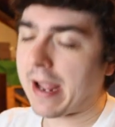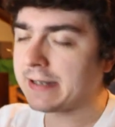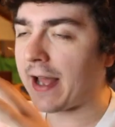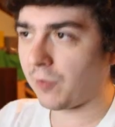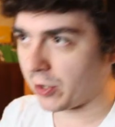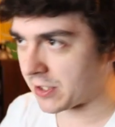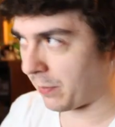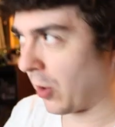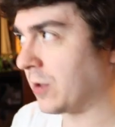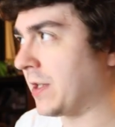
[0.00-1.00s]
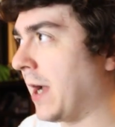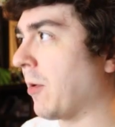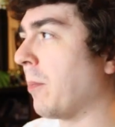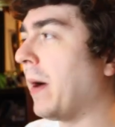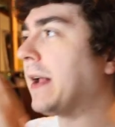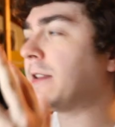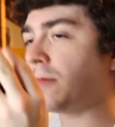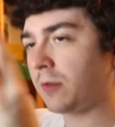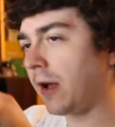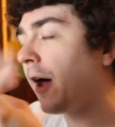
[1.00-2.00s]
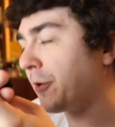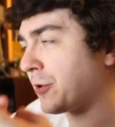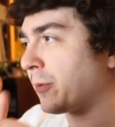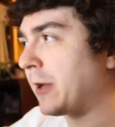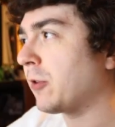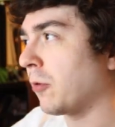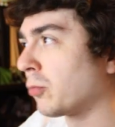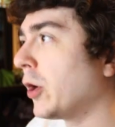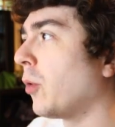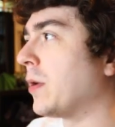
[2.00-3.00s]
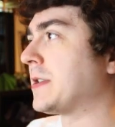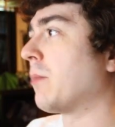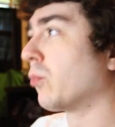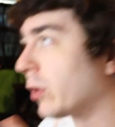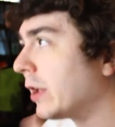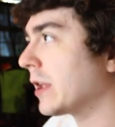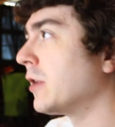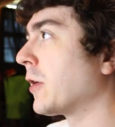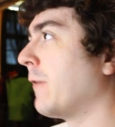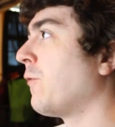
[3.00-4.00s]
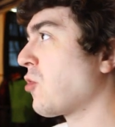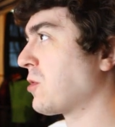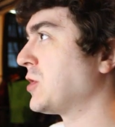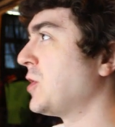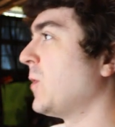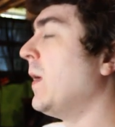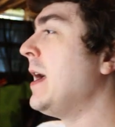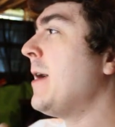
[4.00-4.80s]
And Devil is a part timer, but the other three are the real ones I'm really looking forward to.